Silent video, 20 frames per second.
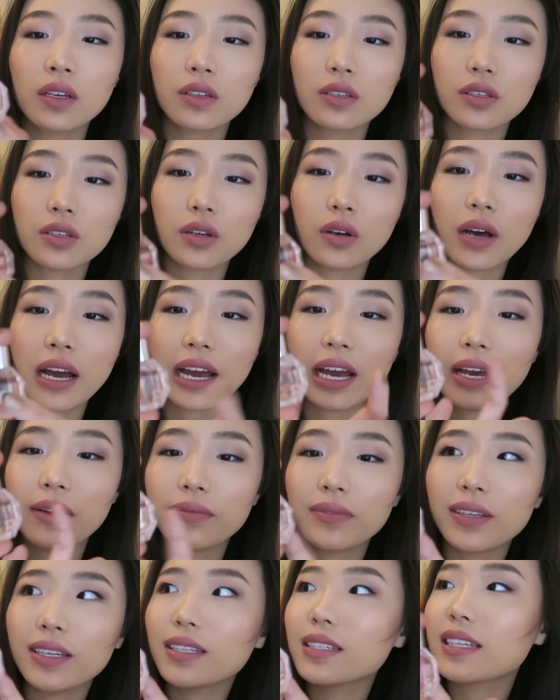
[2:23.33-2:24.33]
So I
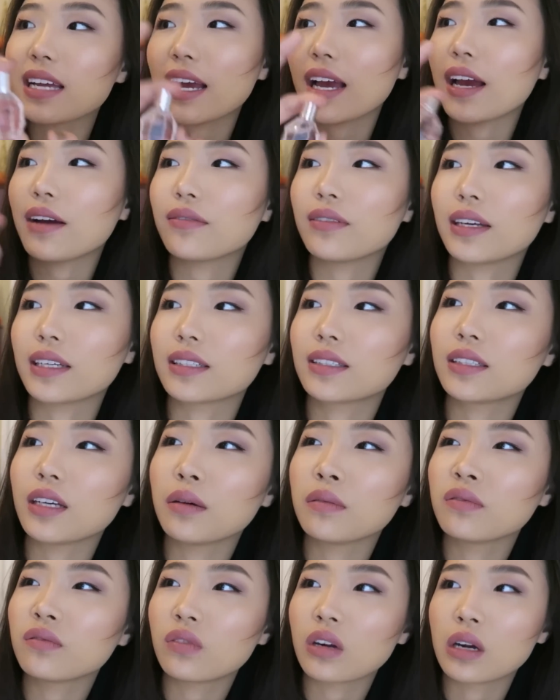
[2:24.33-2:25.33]
have this, I have like
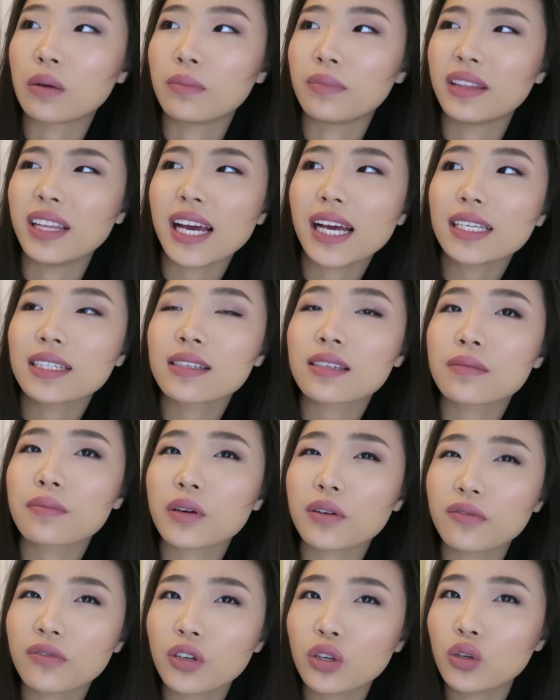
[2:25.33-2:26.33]
some from Nest
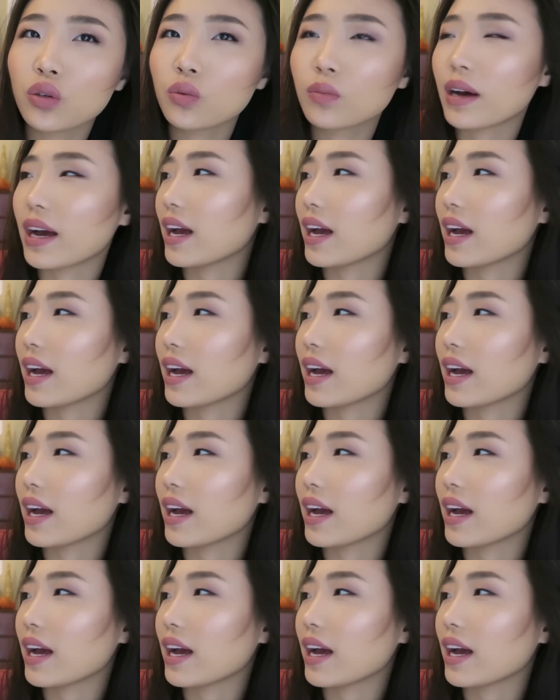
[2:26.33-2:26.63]
perfume,